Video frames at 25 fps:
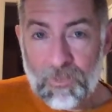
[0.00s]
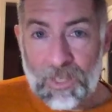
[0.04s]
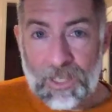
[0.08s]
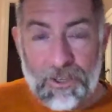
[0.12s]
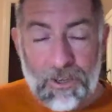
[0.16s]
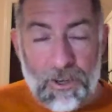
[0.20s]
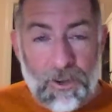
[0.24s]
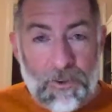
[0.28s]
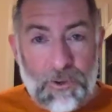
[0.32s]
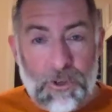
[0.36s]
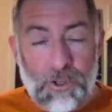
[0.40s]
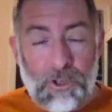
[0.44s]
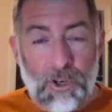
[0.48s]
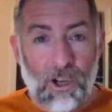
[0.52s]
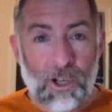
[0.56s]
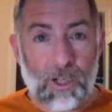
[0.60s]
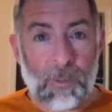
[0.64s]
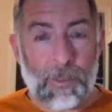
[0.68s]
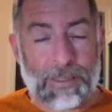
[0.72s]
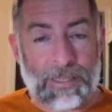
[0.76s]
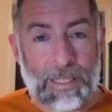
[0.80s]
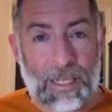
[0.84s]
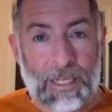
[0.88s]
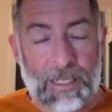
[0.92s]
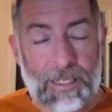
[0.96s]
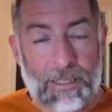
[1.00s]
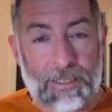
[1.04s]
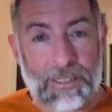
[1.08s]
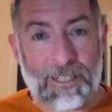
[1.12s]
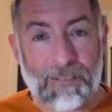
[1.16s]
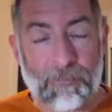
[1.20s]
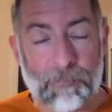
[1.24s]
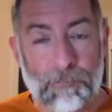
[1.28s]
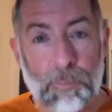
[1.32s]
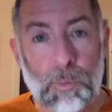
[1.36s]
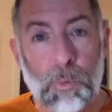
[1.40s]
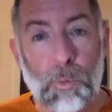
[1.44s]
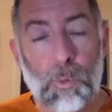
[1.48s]
You talk about that
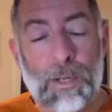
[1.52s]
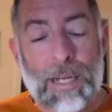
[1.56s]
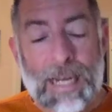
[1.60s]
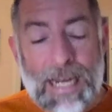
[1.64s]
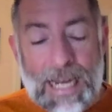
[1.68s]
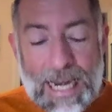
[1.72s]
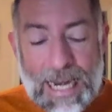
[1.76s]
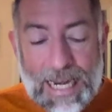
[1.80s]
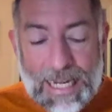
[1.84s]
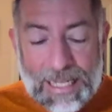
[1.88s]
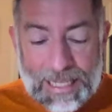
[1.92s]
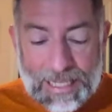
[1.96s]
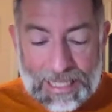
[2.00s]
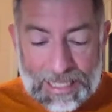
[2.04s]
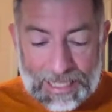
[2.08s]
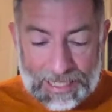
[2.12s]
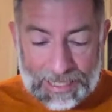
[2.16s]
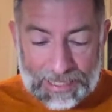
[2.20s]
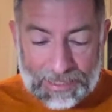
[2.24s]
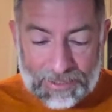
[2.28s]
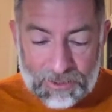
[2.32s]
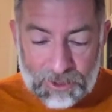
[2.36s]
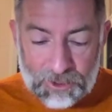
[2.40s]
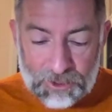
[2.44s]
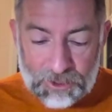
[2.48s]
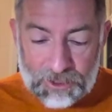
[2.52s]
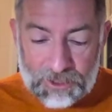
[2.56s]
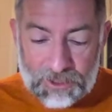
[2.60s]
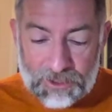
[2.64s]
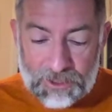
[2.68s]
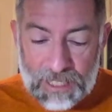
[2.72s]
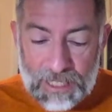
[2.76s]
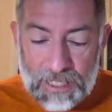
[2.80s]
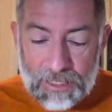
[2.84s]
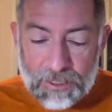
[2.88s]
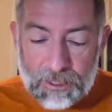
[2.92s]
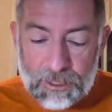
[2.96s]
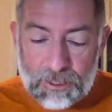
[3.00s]
idea of breathing. There's
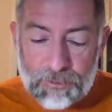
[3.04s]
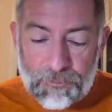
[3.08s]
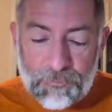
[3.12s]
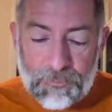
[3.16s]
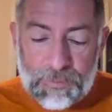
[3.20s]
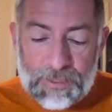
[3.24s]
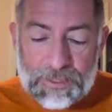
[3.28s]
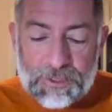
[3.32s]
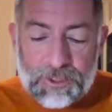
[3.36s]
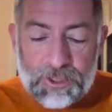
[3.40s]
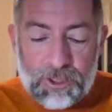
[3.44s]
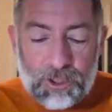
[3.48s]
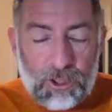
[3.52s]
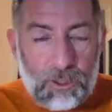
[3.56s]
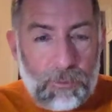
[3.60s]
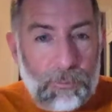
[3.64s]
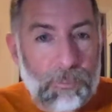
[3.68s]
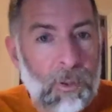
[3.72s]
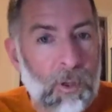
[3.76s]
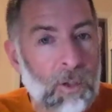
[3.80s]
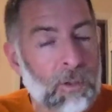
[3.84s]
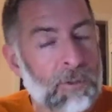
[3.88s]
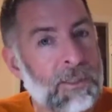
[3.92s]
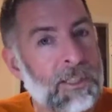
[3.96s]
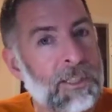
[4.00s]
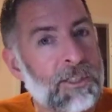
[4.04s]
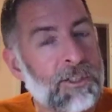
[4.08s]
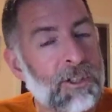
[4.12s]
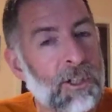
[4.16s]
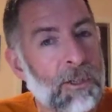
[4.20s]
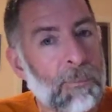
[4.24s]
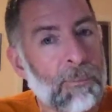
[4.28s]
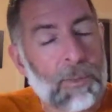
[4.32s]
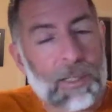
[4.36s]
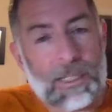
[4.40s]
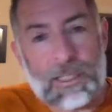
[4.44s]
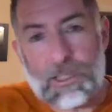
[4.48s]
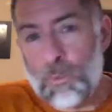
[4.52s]
this physical part that
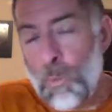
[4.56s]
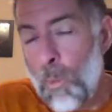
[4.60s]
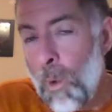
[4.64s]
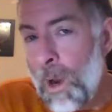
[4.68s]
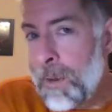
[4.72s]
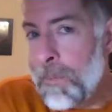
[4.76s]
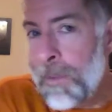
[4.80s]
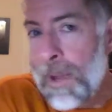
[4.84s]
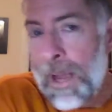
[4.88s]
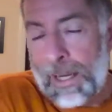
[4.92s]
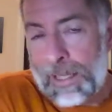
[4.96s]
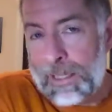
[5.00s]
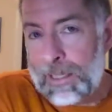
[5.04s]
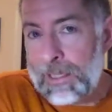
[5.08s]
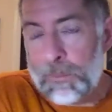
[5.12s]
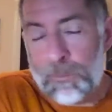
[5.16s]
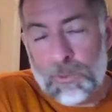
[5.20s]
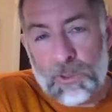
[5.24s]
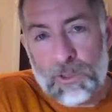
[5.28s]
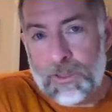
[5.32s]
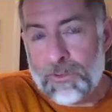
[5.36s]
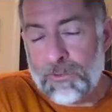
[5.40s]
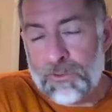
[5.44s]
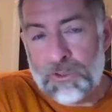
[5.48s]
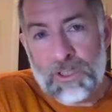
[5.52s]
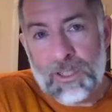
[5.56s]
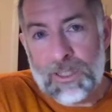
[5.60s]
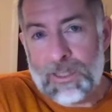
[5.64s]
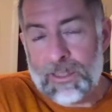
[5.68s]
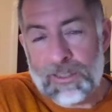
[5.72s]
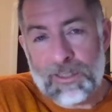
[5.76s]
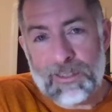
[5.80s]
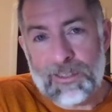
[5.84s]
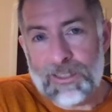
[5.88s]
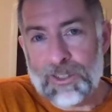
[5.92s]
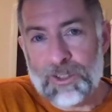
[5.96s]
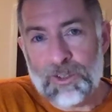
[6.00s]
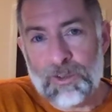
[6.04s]
took place way back in the book of
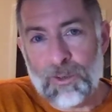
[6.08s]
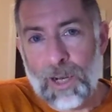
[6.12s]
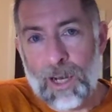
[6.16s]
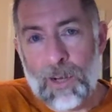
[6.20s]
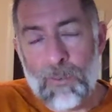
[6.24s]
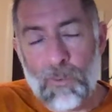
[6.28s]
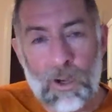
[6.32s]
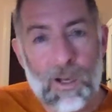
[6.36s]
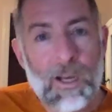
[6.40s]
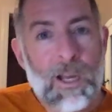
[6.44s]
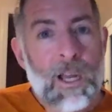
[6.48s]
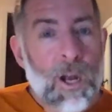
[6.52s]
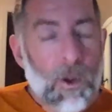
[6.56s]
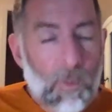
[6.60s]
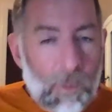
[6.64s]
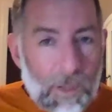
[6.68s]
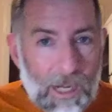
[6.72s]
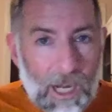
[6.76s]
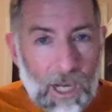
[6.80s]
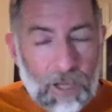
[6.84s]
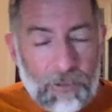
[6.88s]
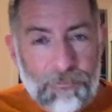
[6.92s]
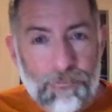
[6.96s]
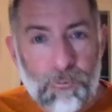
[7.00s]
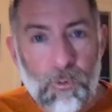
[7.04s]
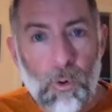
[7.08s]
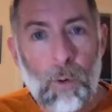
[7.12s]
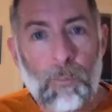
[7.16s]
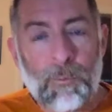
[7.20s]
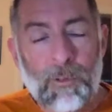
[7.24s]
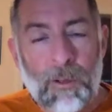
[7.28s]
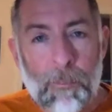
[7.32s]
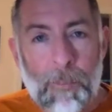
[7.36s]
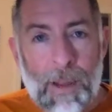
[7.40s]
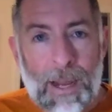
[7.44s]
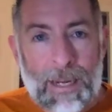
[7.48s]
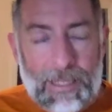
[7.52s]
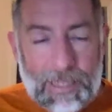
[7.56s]
Genesis, right? Where God formed
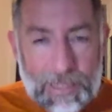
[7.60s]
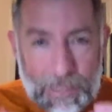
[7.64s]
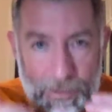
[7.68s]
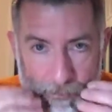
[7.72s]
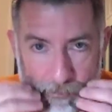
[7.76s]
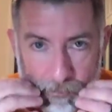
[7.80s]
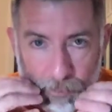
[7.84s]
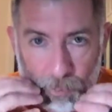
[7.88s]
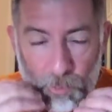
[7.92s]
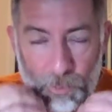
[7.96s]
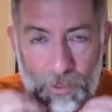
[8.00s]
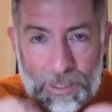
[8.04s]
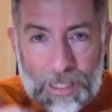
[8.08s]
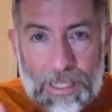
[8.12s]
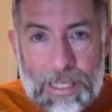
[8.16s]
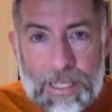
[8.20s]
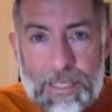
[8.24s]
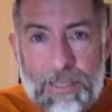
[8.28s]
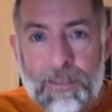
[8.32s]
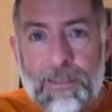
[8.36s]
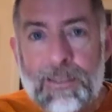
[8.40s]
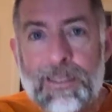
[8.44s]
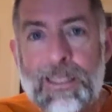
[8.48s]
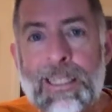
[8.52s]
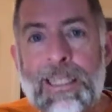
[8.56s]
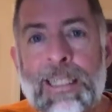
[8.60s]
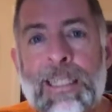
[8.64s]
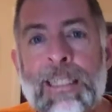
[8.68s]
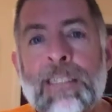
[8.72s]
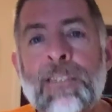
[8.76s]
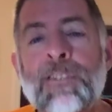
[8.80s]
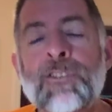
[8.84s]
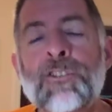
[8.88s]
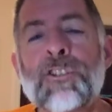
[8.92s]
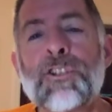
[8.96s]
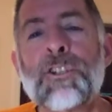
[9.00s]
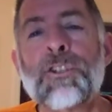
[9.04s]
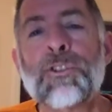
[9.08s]
up man and he breathed
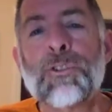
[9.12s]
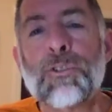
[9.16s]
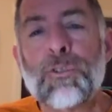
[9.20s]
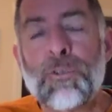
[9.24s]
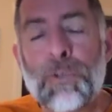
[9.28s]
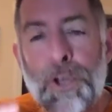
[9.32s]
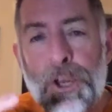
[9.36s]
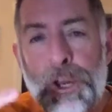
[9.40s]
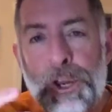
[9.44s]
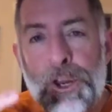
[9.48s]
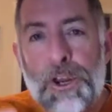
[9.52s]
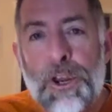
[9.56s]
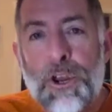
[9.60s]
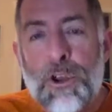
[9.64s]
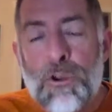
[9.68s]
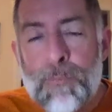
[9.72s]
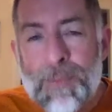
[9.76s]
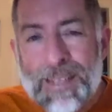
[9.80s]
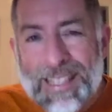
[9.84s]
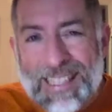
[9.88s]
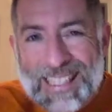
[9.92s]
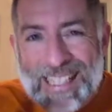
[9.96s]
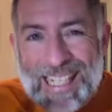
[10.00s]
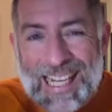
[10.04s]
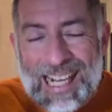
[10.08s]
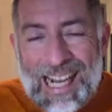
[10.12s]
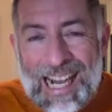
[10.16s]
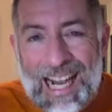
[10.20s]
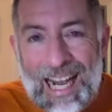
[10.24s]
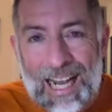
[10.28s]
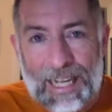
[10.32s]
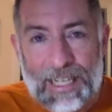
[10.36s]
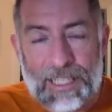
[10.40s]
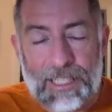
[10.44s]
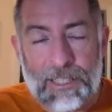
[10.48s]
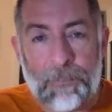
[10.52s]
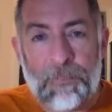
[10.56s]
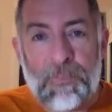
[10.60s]
into
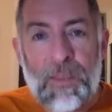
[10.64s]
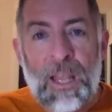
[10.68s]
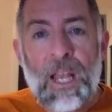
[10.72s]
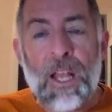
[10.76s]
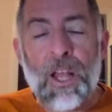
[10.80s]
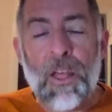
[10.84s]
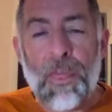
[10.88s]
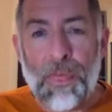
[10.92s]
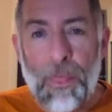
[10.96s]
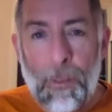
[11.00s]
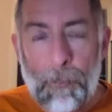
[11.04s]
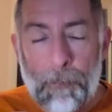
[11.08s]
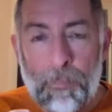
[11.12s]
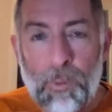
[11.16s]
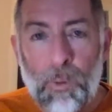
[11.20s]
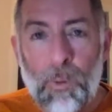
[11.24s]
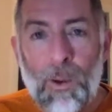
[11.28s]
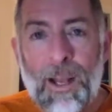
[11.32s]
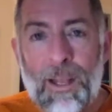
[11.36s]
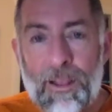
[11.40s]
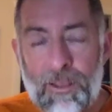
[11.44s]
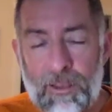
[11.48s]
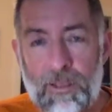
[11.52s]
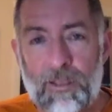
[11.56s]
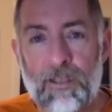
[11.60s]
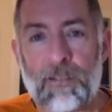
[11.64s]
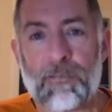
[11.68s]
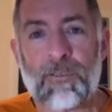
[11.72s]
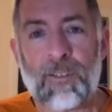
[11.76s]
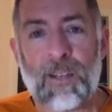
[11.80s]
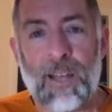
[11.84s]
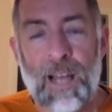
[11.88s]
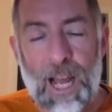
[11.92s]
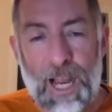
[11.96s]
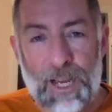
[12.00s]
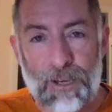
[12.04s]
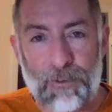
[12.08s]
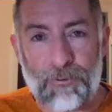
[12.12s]
humankind the breath of
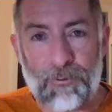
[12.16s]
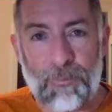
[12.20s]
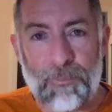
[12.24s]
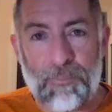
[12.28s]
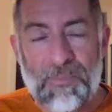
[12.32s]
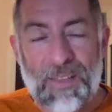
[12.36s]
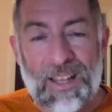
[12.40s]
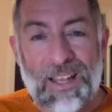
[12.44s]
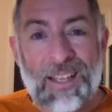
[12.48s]
life.